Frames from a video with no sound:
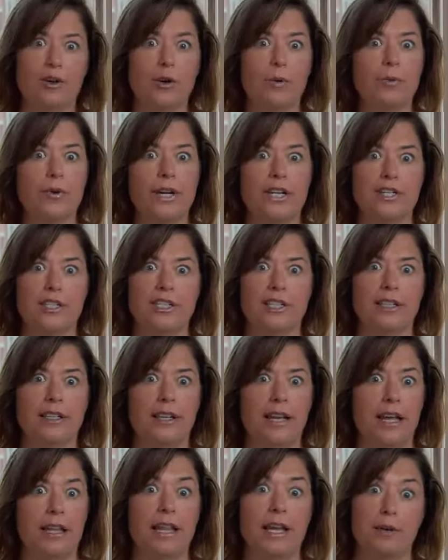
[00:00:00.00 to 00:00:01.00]
a
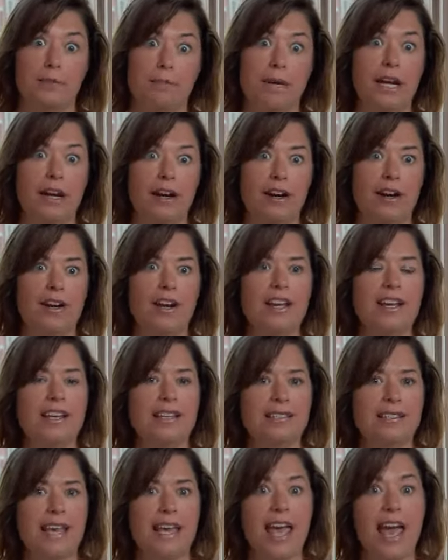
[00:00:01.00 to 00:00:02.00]
corporation like Bayer
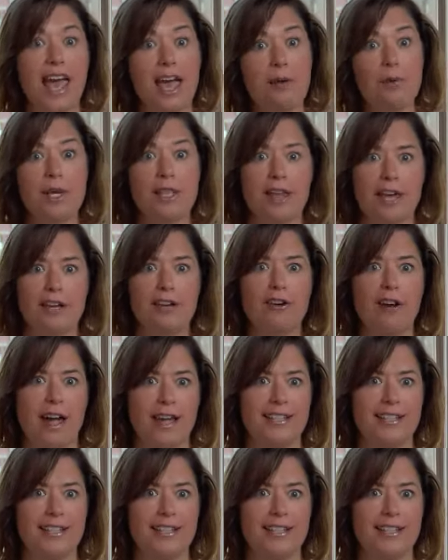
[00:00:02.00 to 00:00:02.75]
say, hey, we like your